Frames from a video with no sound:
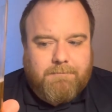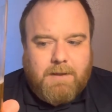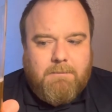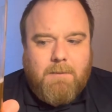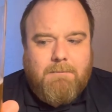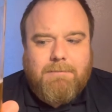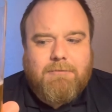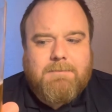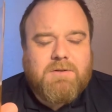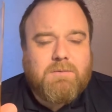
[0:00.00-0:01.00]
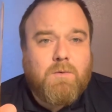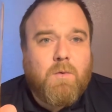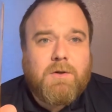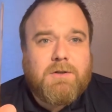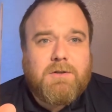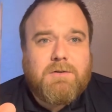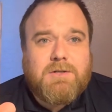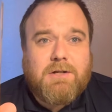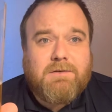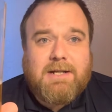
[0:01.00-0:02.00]
And perhaps the water you use
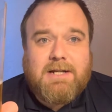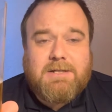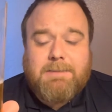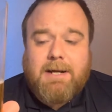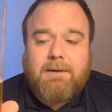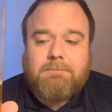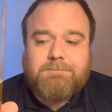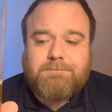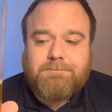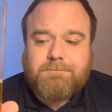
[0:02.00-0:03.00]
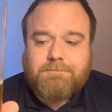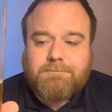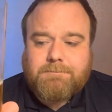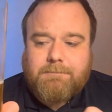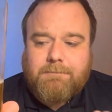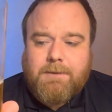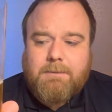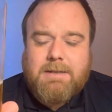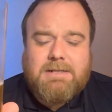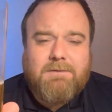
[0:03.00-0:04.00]
over there is better.
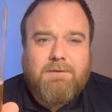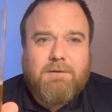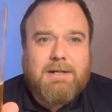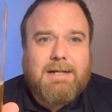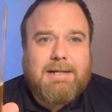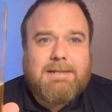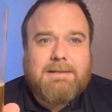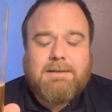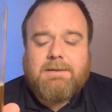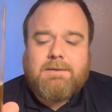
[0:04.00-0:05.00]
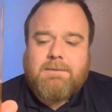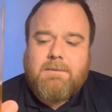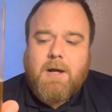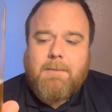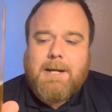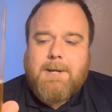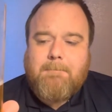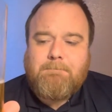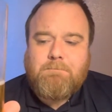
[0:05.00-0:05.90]
There's something really clean about them.